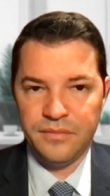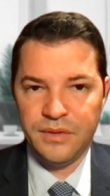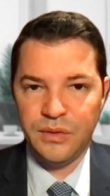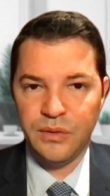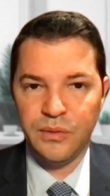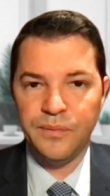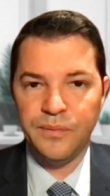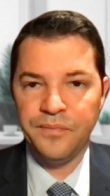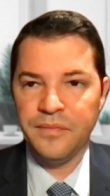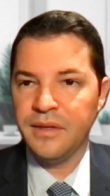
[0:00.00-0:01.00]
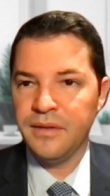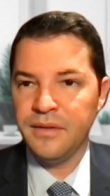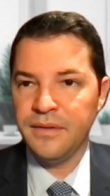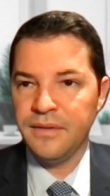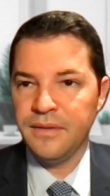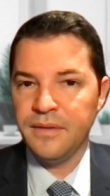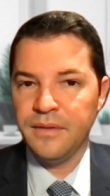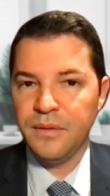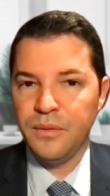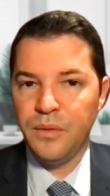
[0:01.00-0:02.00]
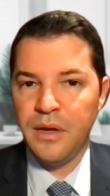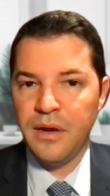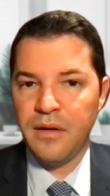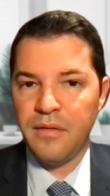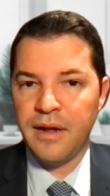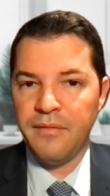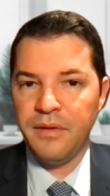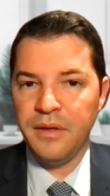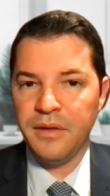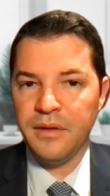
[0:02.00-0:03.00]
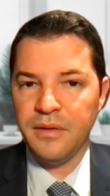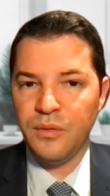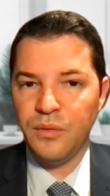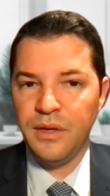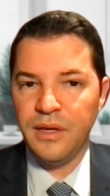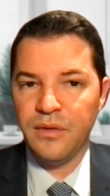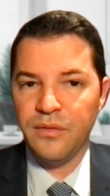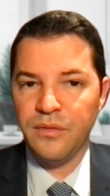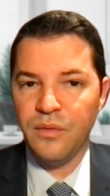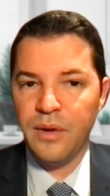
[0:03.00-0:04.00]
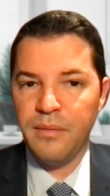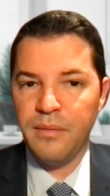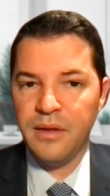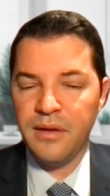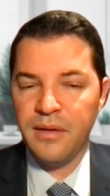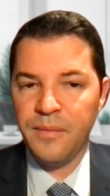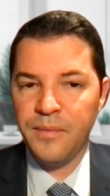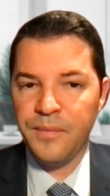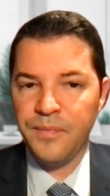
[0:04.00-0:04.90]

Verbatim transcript: So we are arriving uh, to the end of the webinar.